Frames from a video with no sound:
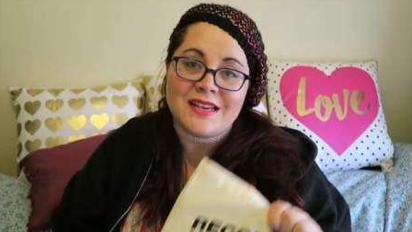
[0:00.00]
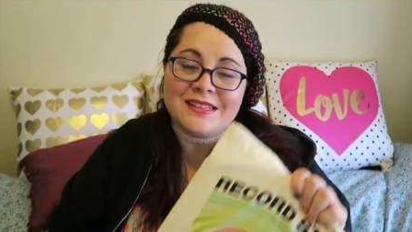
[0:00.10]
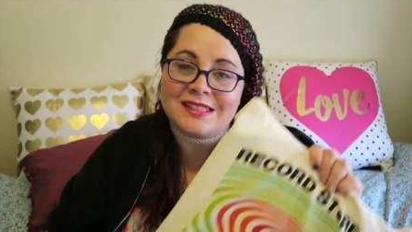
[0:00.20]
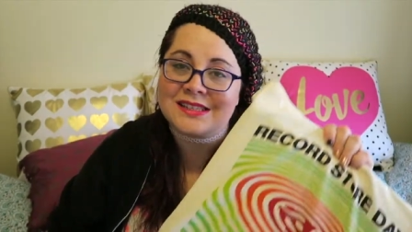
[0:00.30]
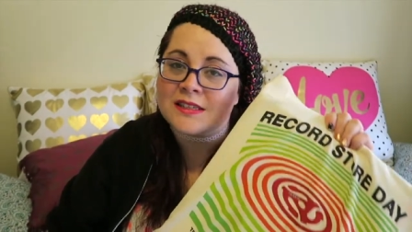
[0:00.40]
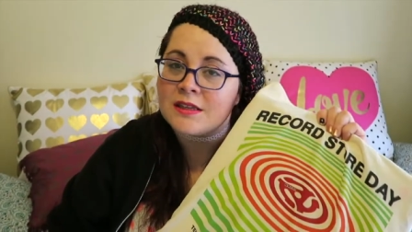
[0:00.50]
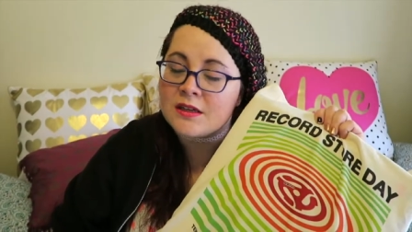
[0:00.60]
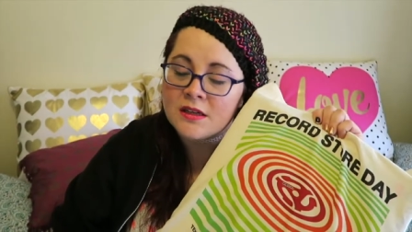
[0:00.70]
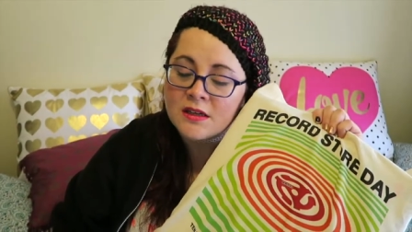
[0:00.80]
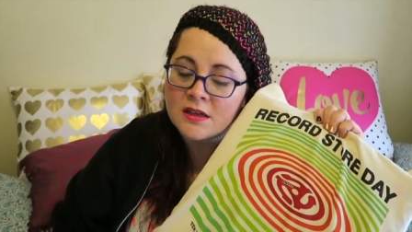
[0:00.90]
this
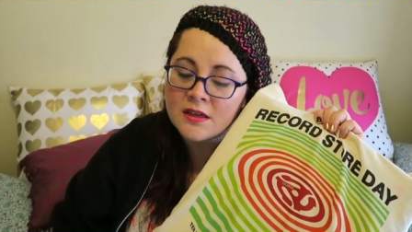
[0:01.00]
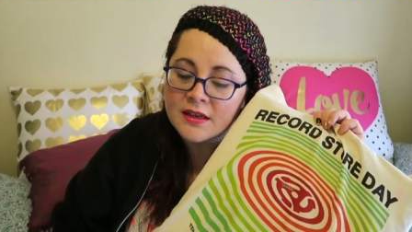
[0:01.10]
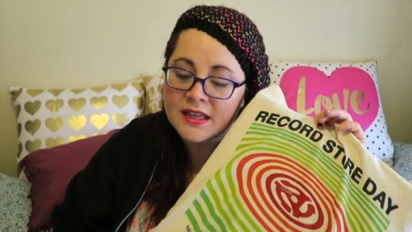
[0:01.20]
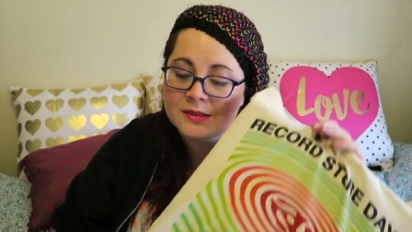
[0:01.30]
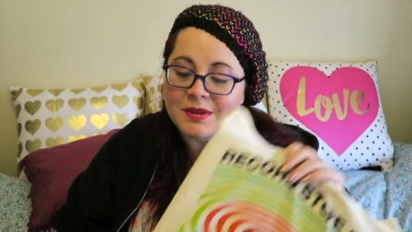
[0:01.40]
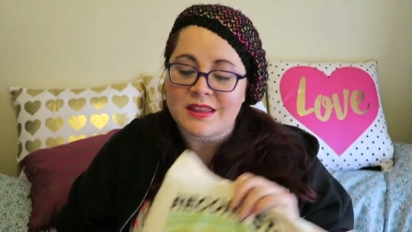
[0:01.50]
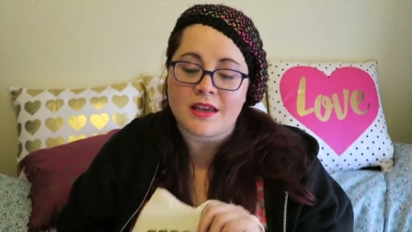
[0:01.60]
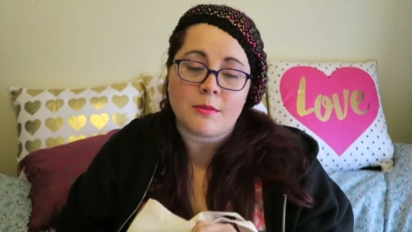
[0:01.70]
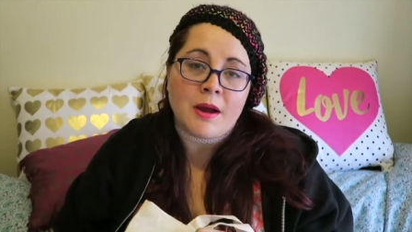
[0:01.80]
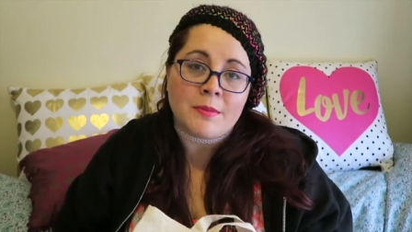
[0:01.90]
gets me
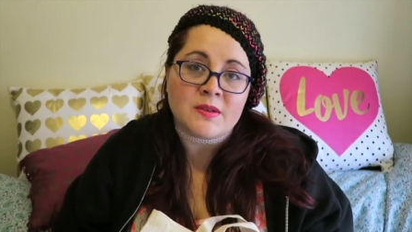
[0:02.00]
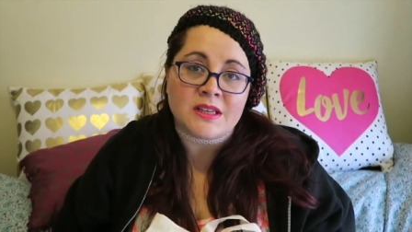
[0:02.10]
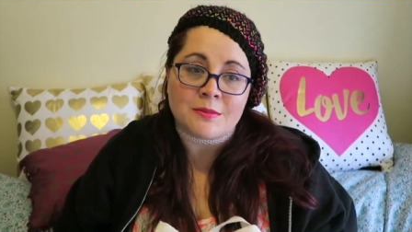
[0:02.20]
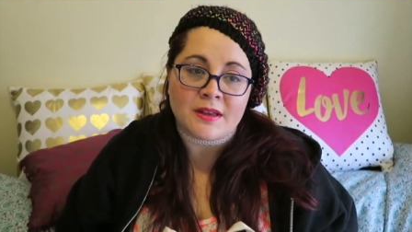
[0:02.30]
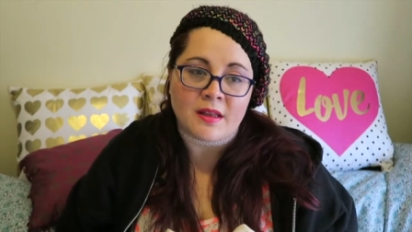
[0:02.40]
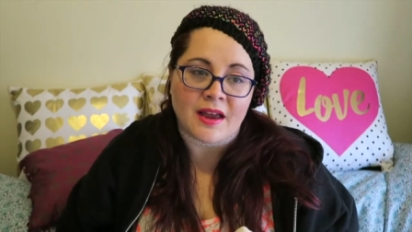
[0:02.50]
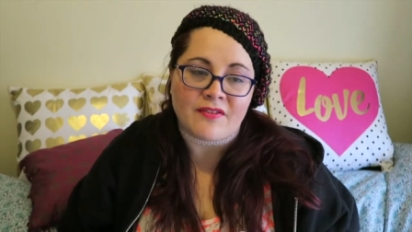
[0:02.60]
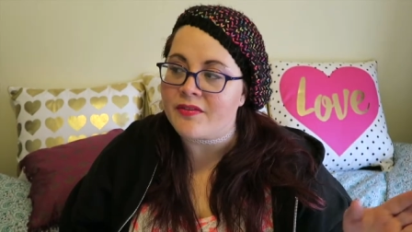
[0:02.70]
thinking about music in my life.